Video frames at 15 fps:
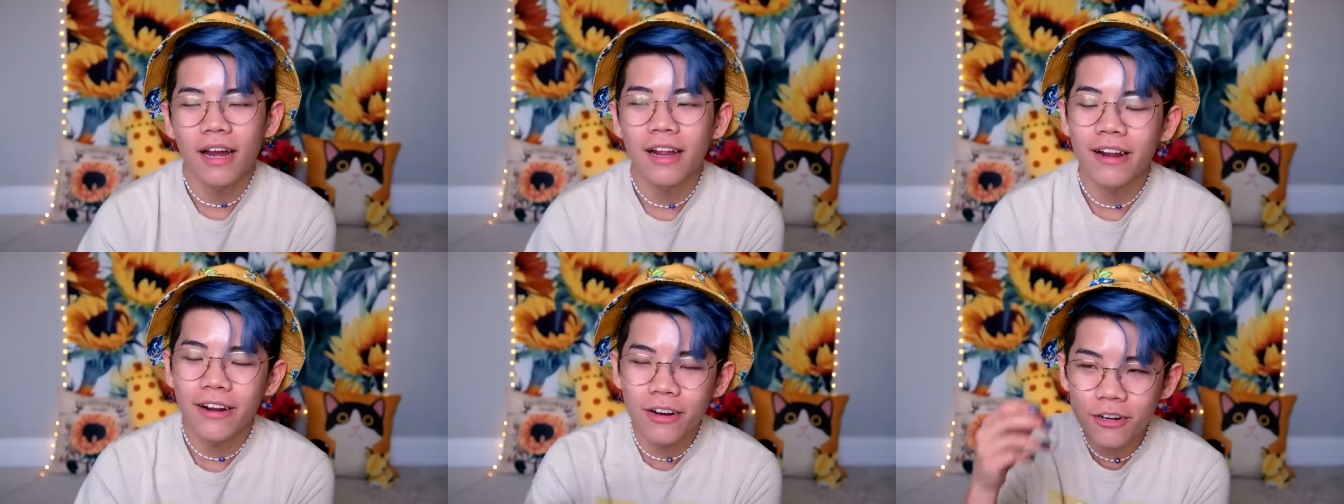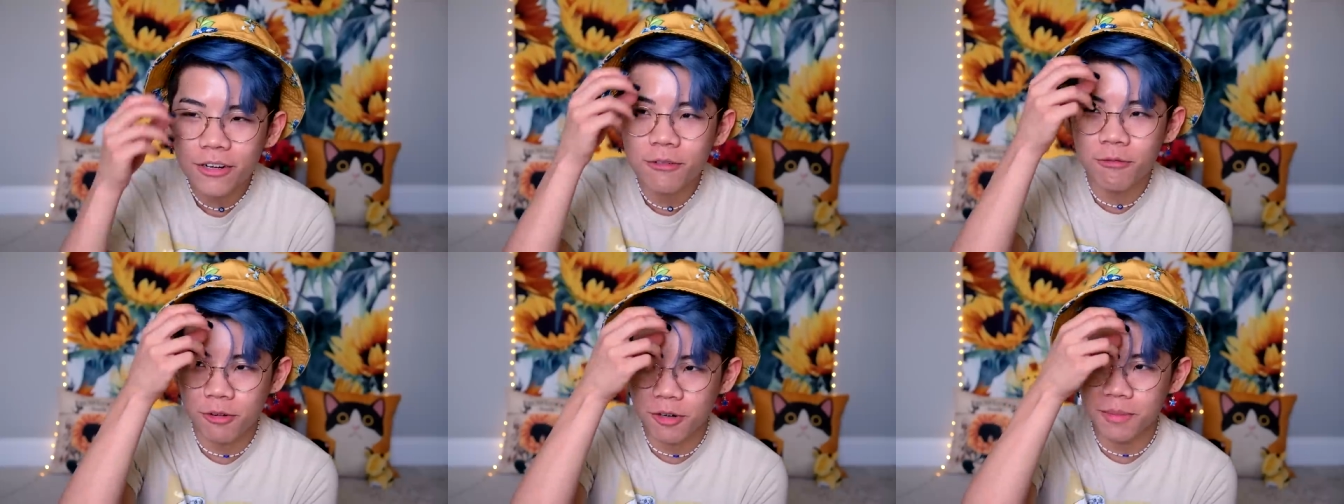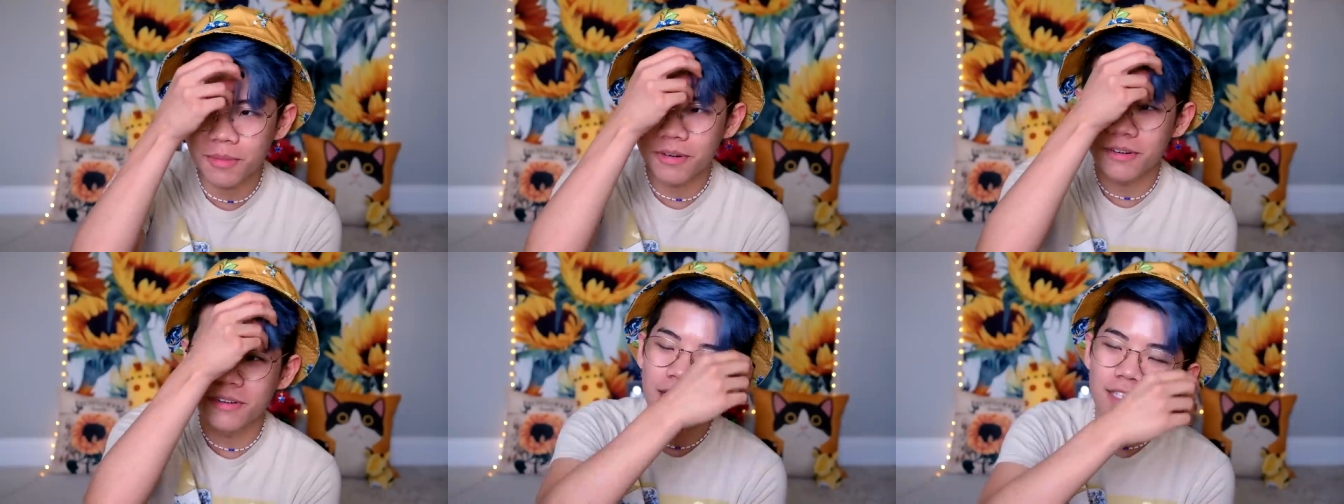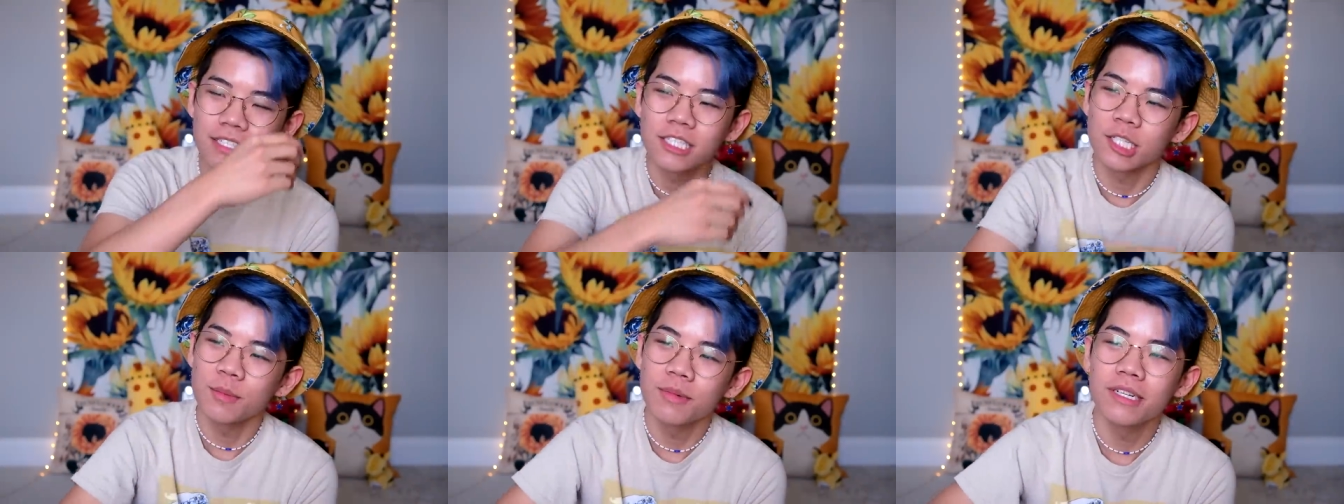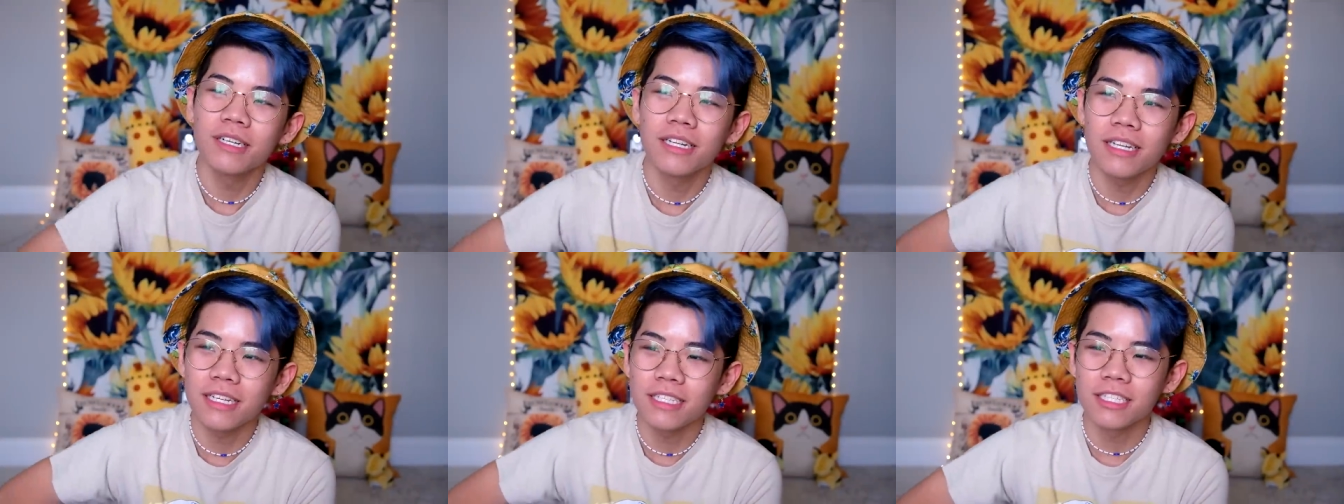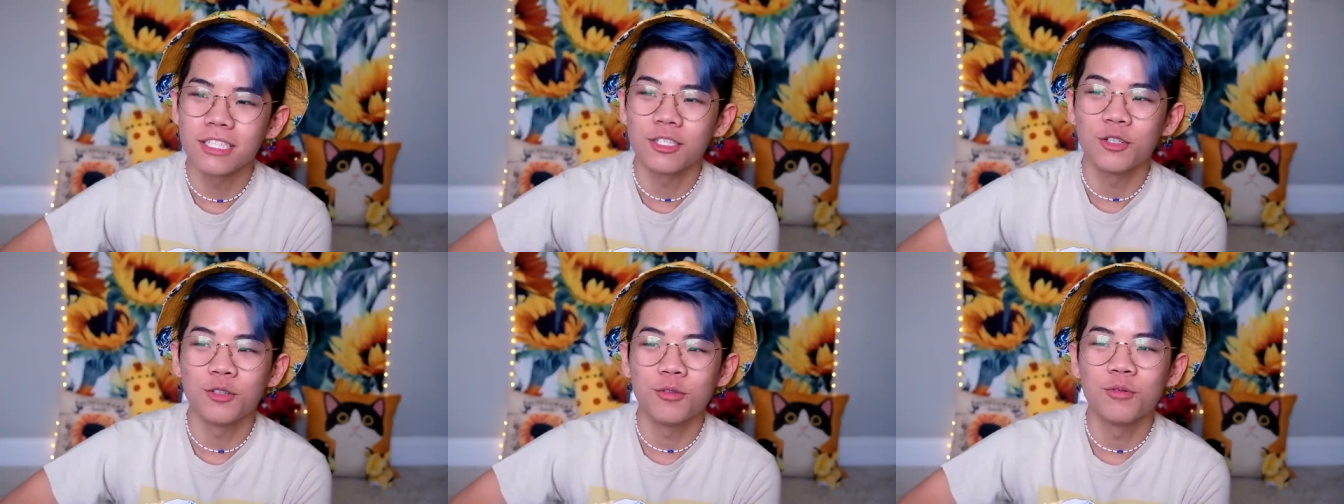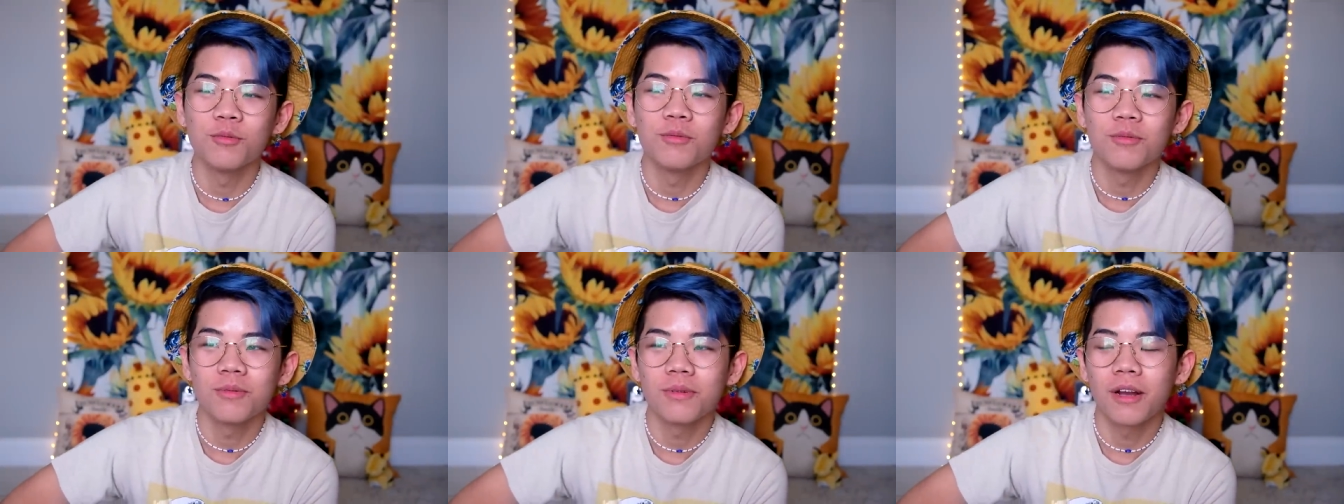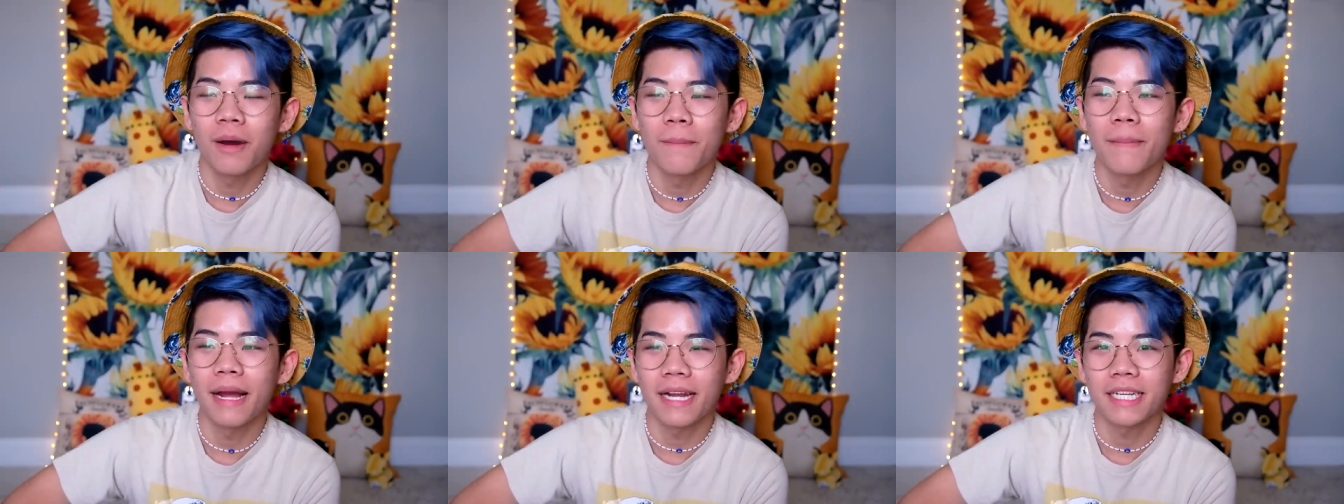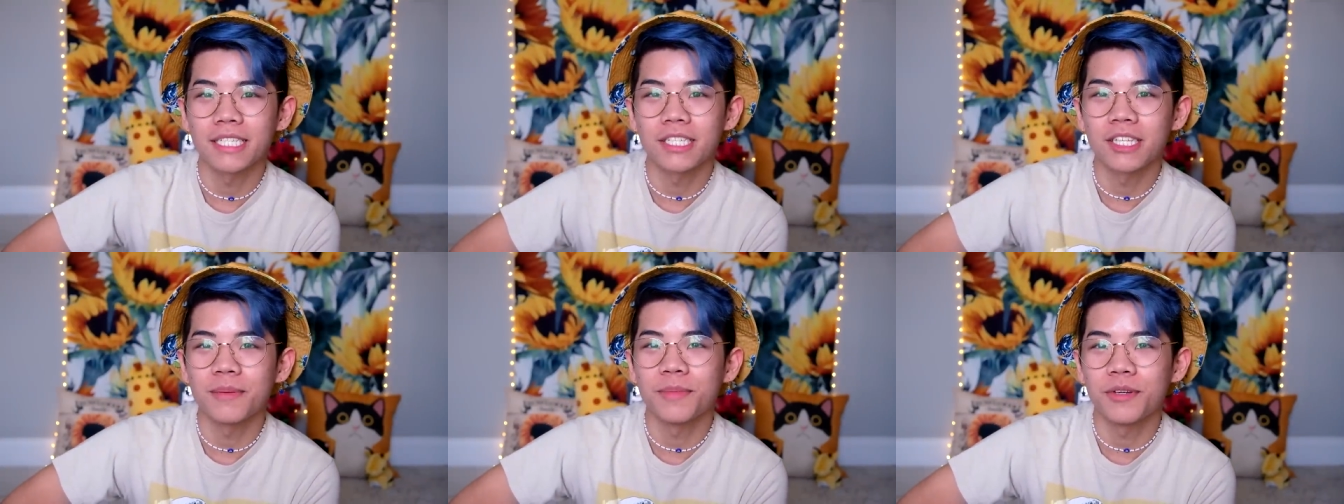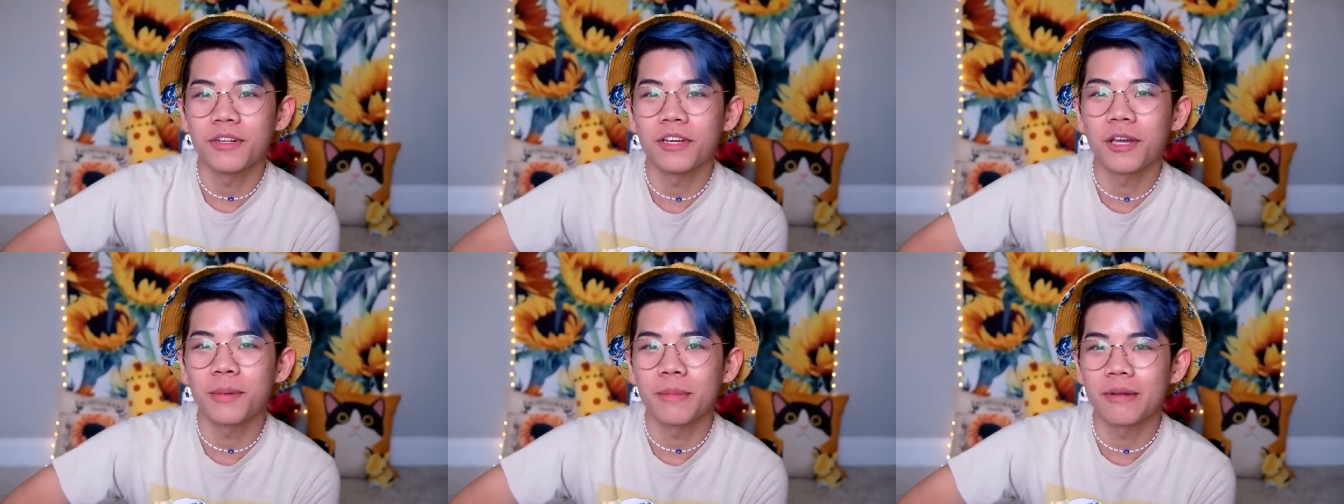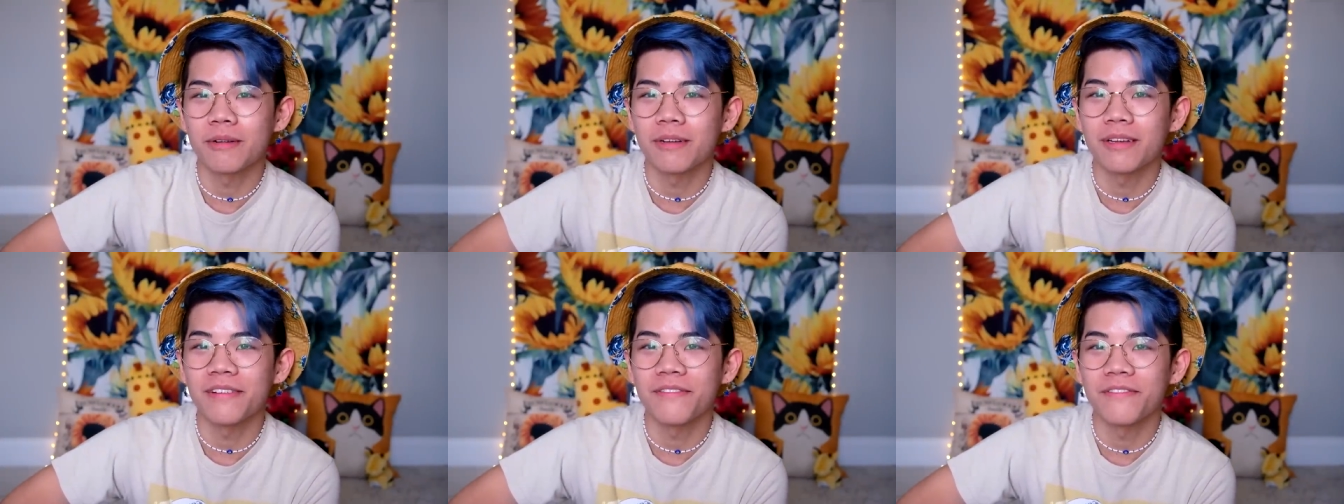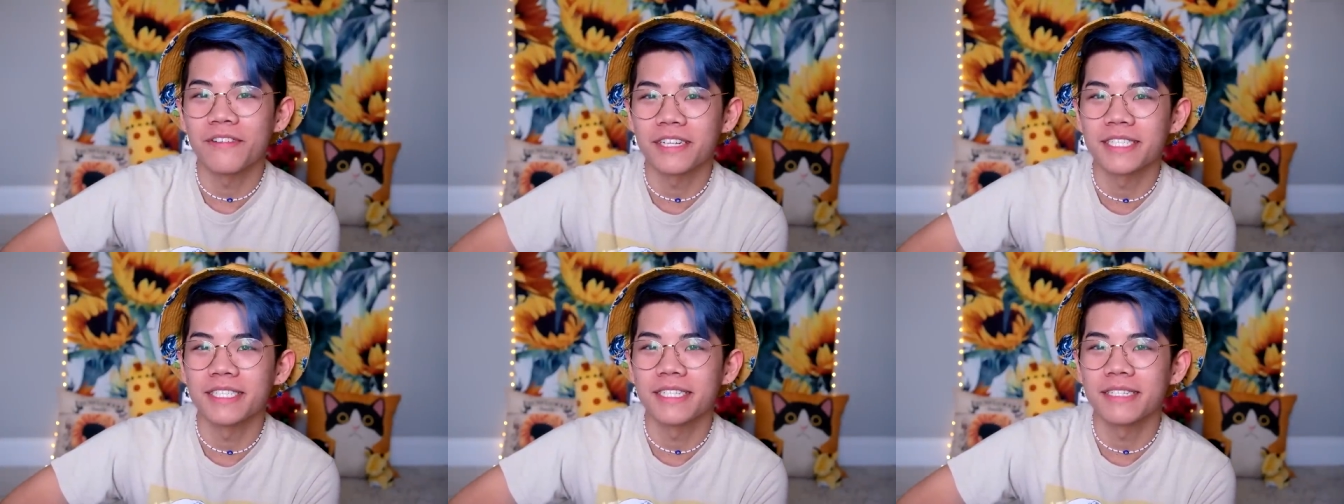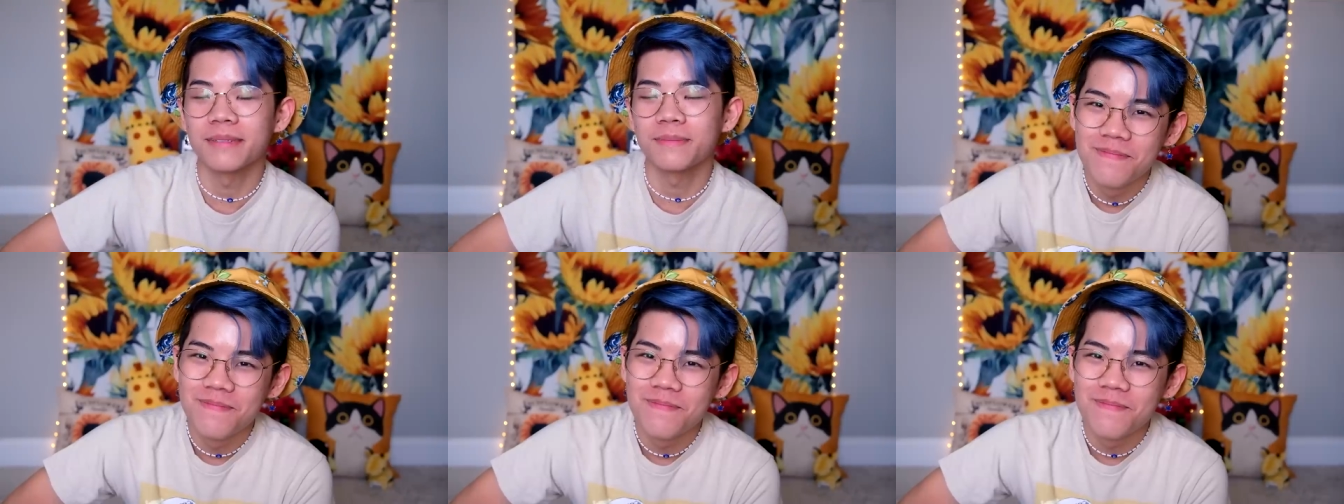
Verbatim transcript: I heard a rumor that someone needs to come back into the beauty community and fix it.